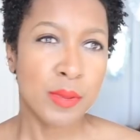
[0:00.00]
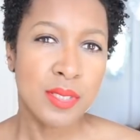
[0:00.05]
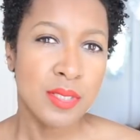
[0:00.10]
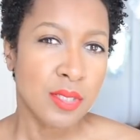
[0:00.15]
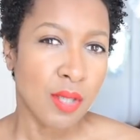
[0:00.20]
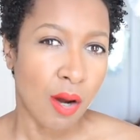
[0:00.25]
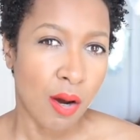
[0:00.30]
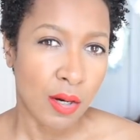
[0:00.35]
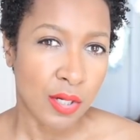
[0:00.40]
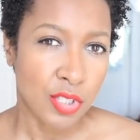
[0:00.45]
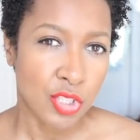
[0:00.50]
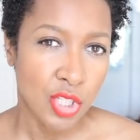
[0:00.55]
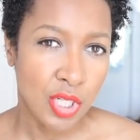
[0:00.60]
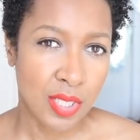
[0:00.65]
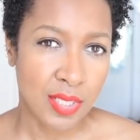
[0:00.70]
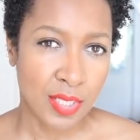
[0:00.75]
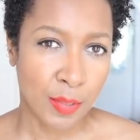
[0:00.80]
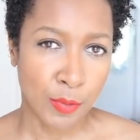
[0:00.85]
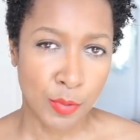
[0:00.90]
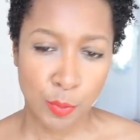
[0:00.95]
with dark
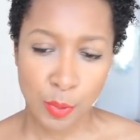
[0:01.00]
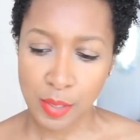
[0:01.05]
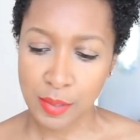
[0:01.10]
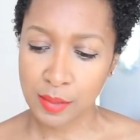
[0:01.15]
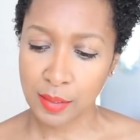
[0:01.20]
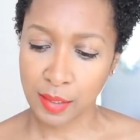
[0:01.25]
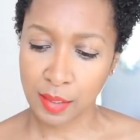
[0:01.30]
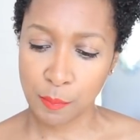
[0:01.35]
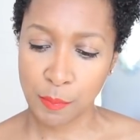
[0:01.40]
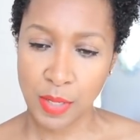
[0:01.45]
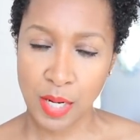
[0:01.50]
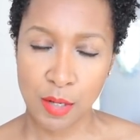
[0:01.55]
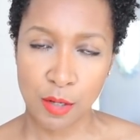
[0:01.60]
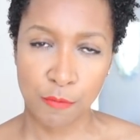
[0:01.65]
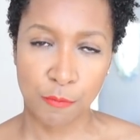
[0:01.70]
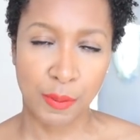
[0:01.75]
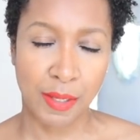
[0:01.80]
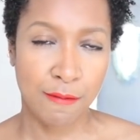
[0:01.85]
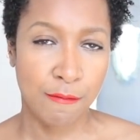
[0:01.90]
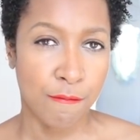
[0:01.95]
jeans, I would wear it like a pair
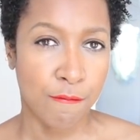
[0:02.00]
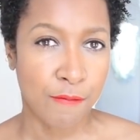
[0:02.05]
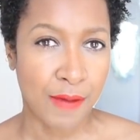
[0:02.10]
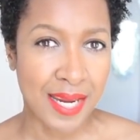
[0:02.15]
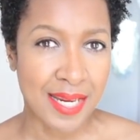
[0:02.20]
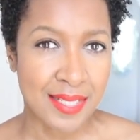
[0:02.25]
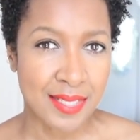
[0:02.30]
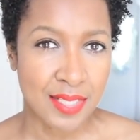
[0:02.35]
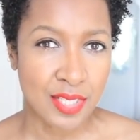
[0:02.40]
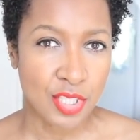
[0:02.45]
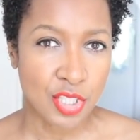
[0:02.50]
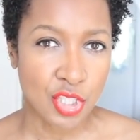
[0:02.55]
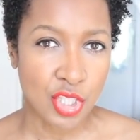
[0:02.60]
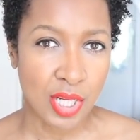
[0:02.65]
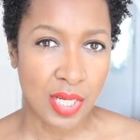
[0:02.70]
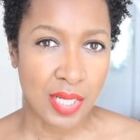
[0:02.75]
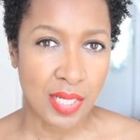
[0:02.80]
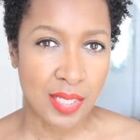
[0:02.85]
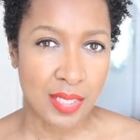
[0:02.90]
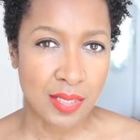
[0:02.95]
of like faded
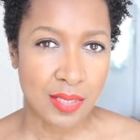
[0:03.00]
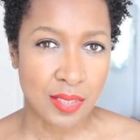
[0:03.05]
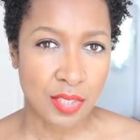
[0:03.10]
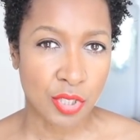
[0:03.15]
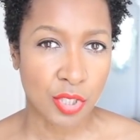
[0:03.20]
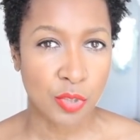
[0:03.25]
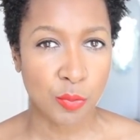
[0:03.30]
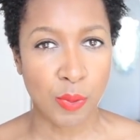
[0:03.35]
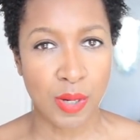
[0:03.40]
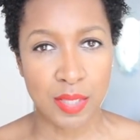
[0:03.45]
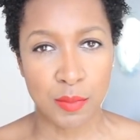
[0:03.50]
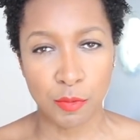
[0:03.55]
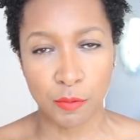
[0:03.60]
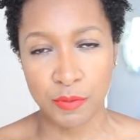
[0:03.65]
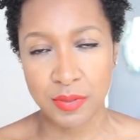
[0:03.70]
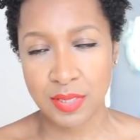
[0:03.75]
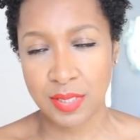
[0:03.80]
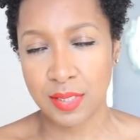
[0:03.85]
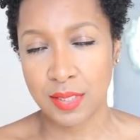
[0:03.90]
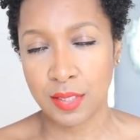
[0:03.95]
jeans. You could wear them
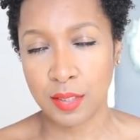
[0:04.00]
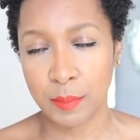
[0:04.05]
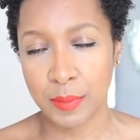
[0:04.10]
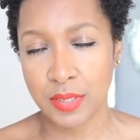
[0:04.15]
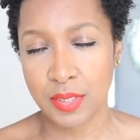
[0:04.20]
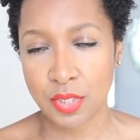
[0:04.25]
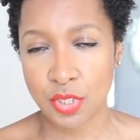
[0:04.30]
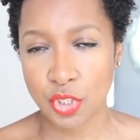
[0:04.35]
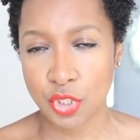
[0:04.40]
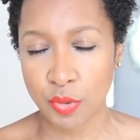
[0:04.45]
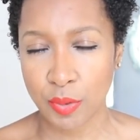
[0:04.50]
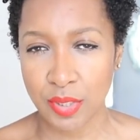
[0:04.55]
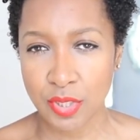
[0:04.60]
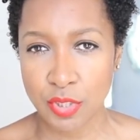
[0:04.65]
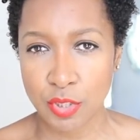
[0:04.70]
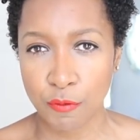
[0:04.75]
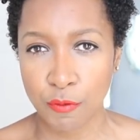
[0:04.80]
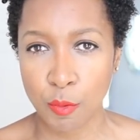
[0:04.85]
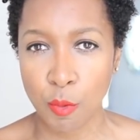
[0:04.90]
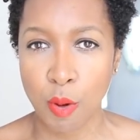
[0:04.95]
obviously a little bit
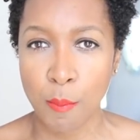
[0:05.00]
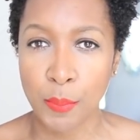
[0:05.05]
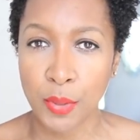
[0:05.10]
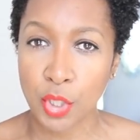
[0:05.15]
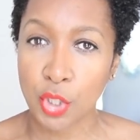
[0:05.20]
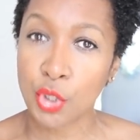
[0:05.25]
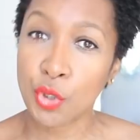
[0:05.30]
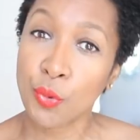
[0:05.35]
distressed if you want, but